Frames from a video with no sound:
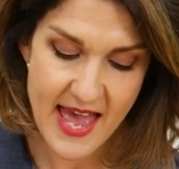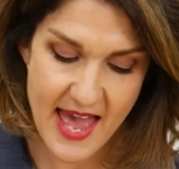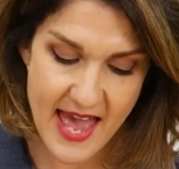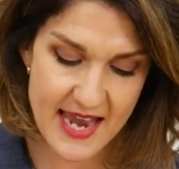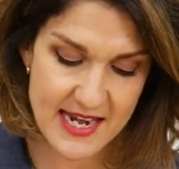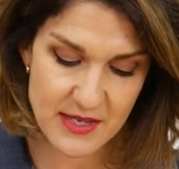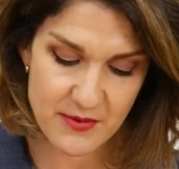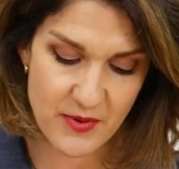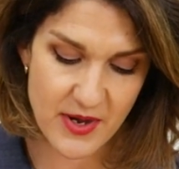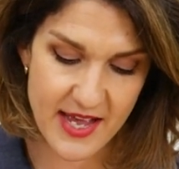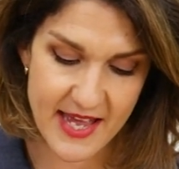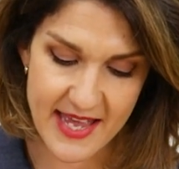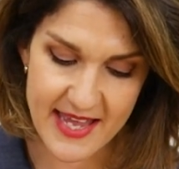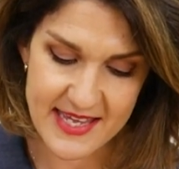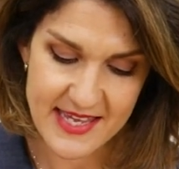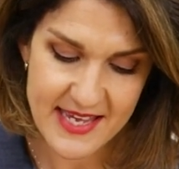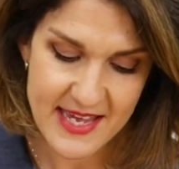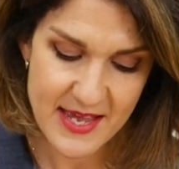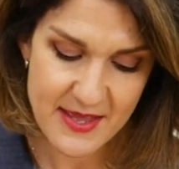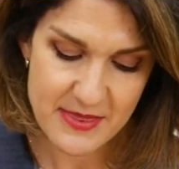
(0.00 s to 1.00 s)

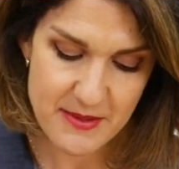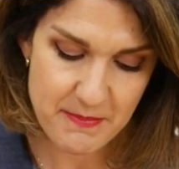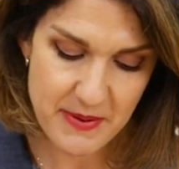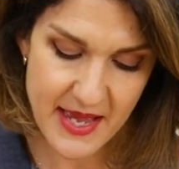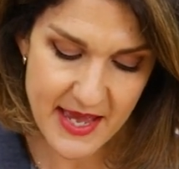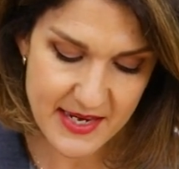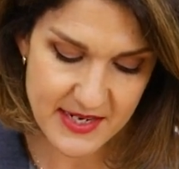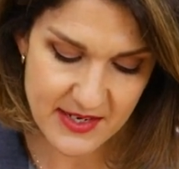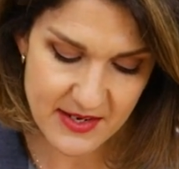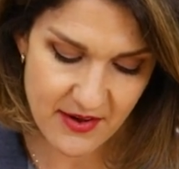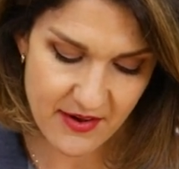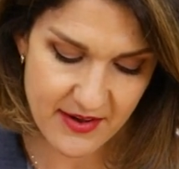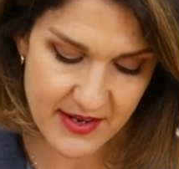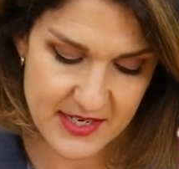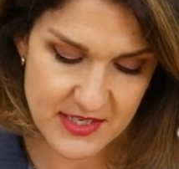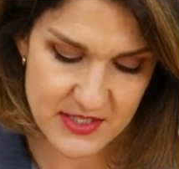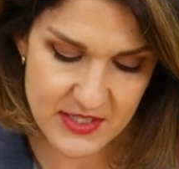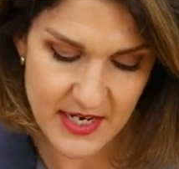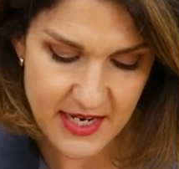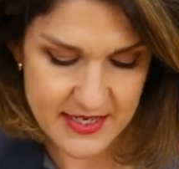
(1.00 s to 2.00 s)
Anyway, the pattern
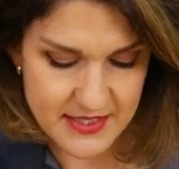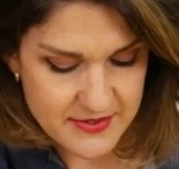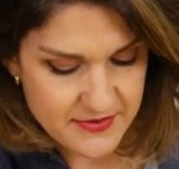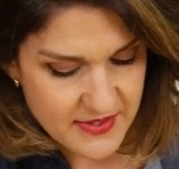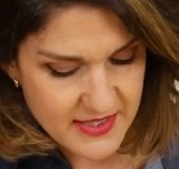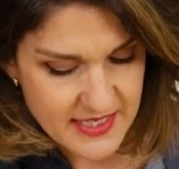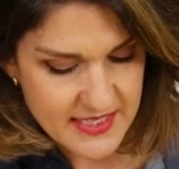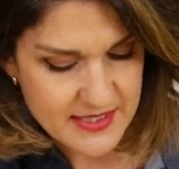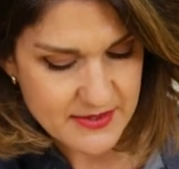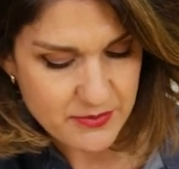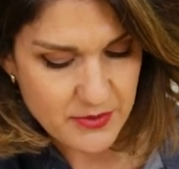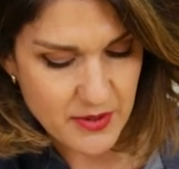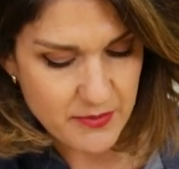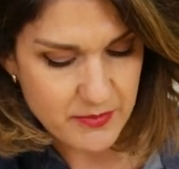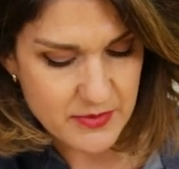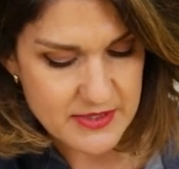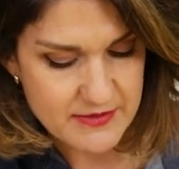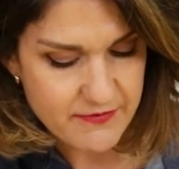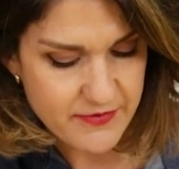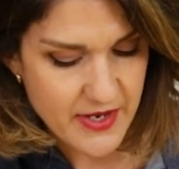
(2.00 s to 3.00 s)
I chose for this one
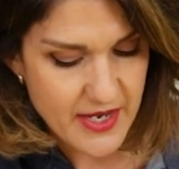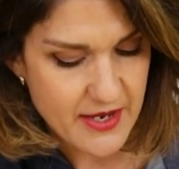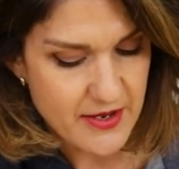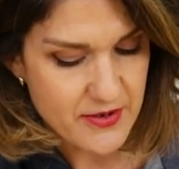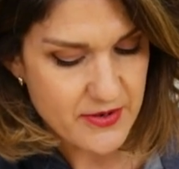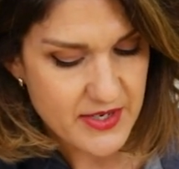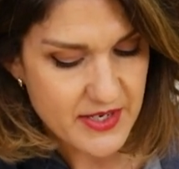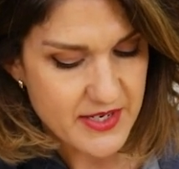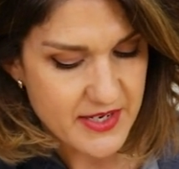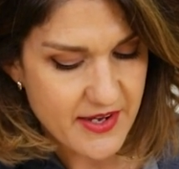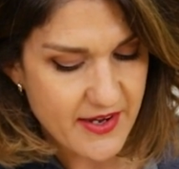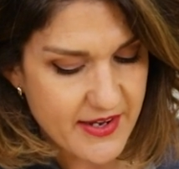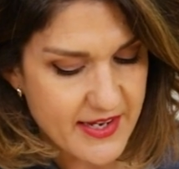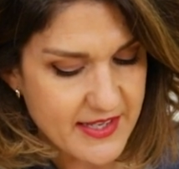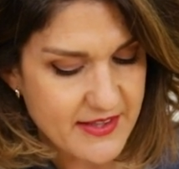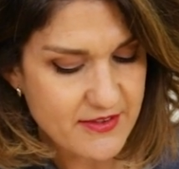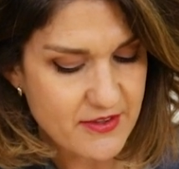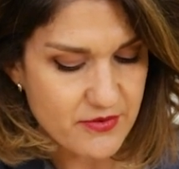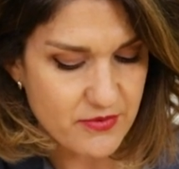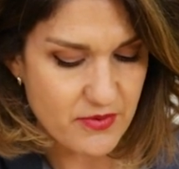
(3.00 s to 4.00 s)
was Vogue
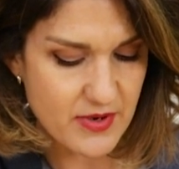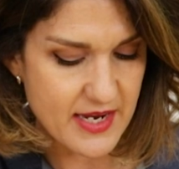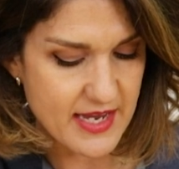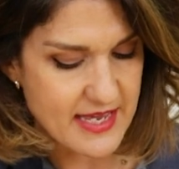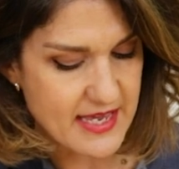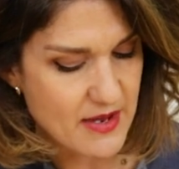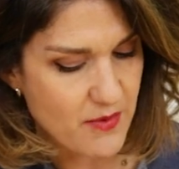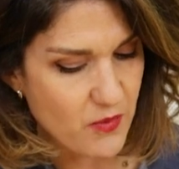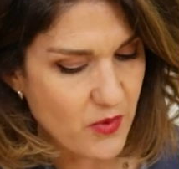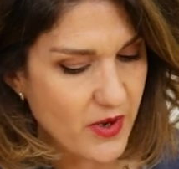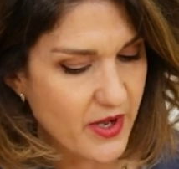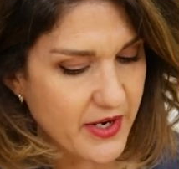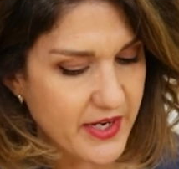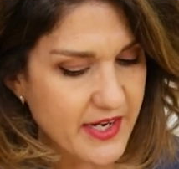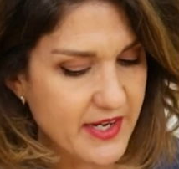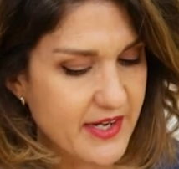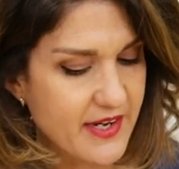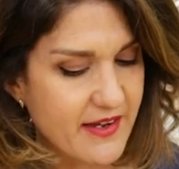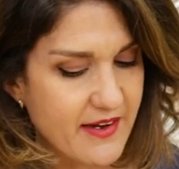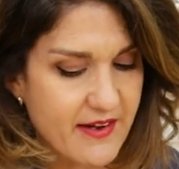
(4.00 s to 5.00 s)

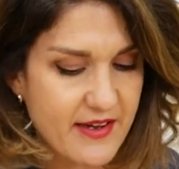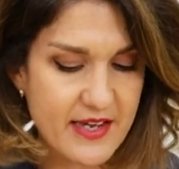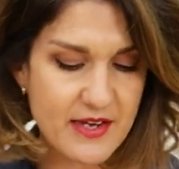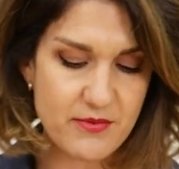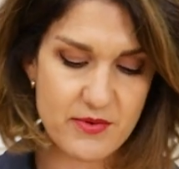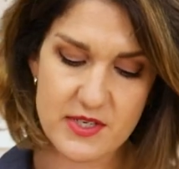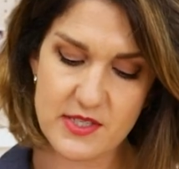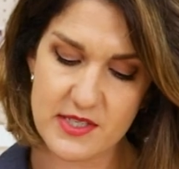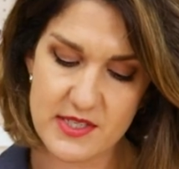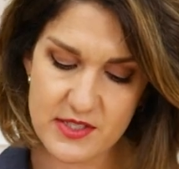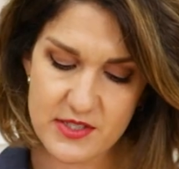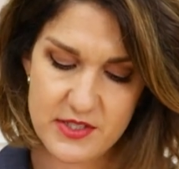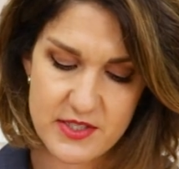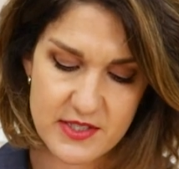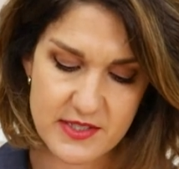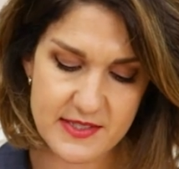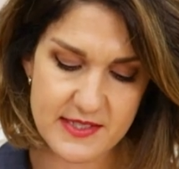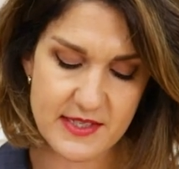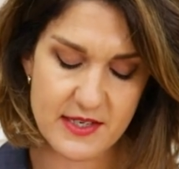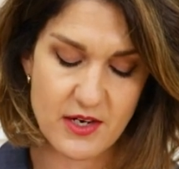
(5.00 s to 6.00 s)
9319, which is
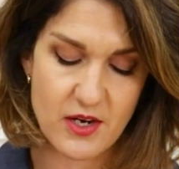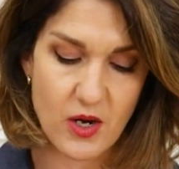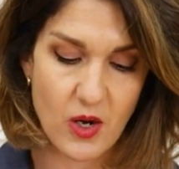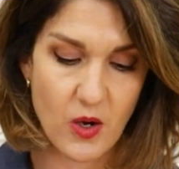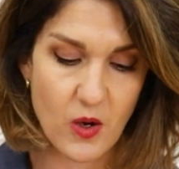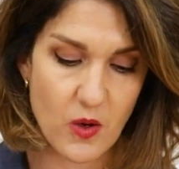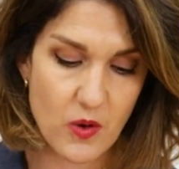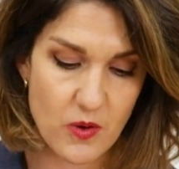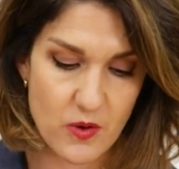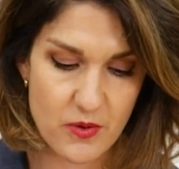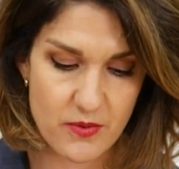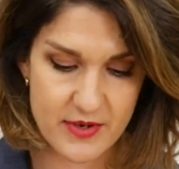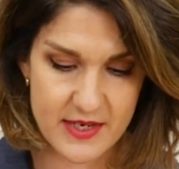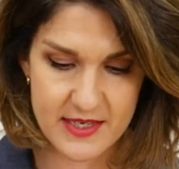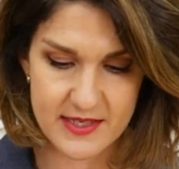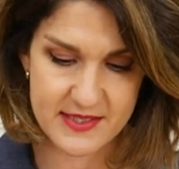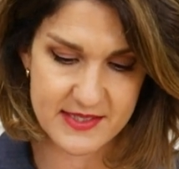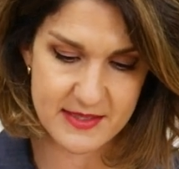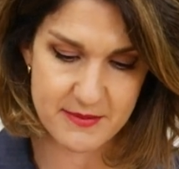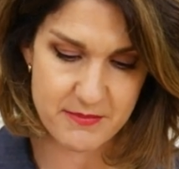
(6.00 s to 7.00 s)
just
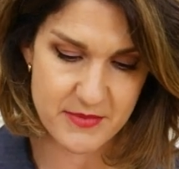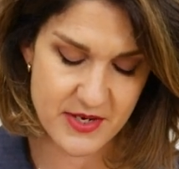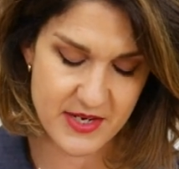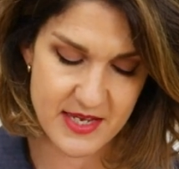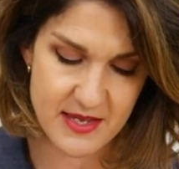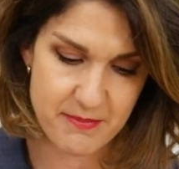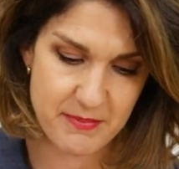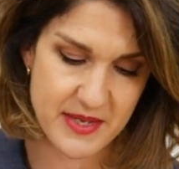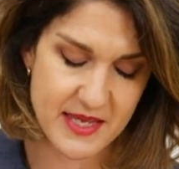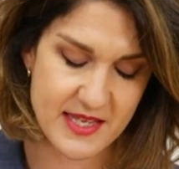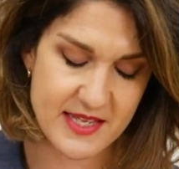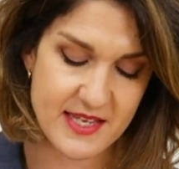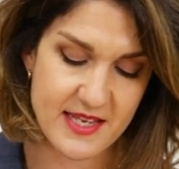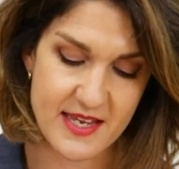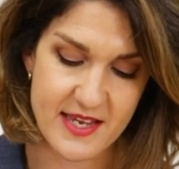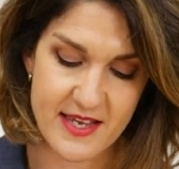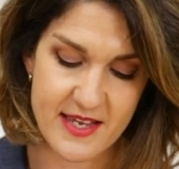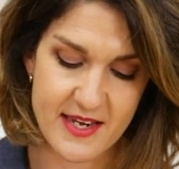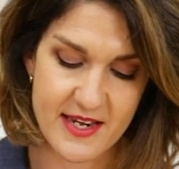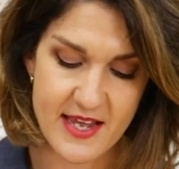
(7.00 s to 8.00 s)
glorious in my
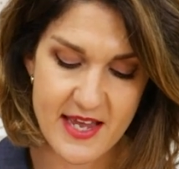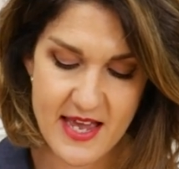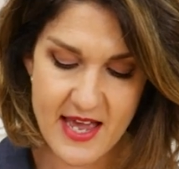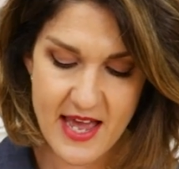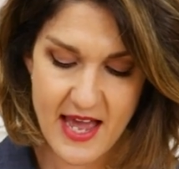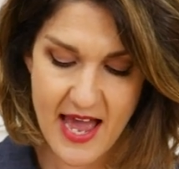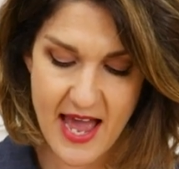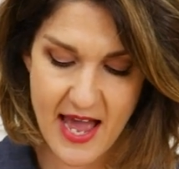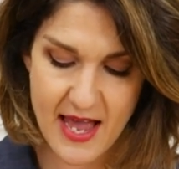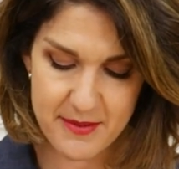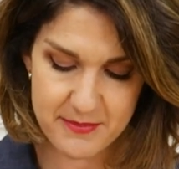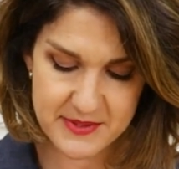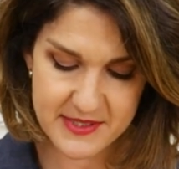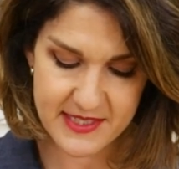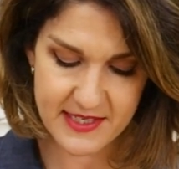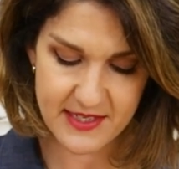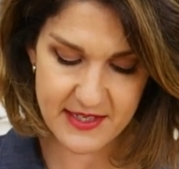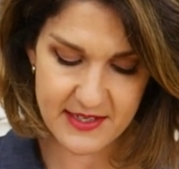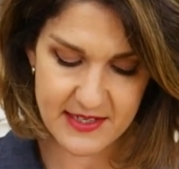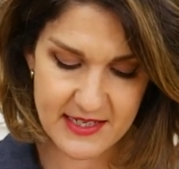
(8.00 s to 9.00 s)
opinion.
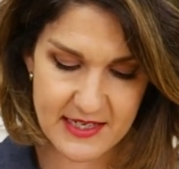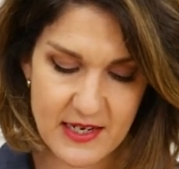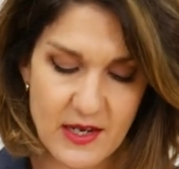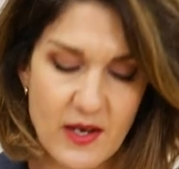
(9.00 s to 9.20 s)
Absolutely